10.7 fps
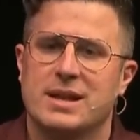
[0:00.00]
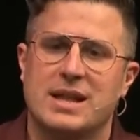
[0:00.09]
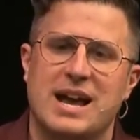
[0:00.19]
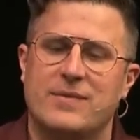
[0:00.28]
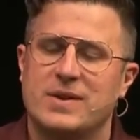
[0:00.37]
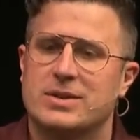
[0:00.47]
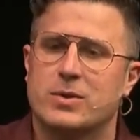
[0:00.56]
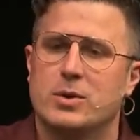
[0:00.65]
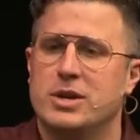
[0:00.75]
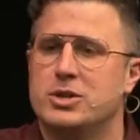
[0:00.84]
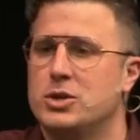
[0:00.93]
life has
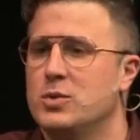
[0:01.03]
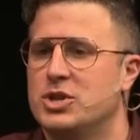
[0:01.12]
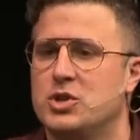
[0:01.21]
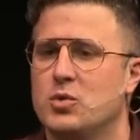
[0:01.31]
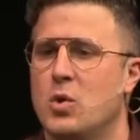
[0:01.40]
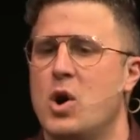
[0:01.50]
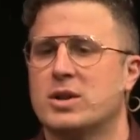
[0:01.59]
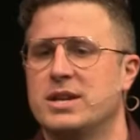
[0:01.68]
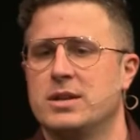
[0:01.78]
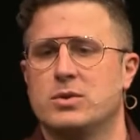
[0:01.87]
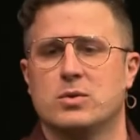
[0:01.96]
thrown at you as you
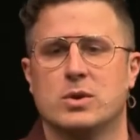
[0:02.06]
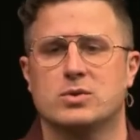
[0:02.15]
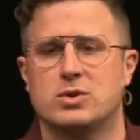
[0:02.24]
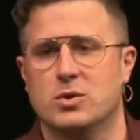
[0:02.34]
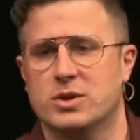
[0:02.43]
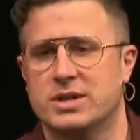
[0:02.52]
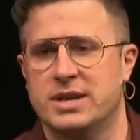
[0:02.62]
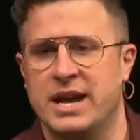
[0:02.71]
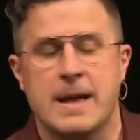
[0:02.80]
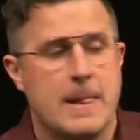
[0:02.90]
walked in through those doors today.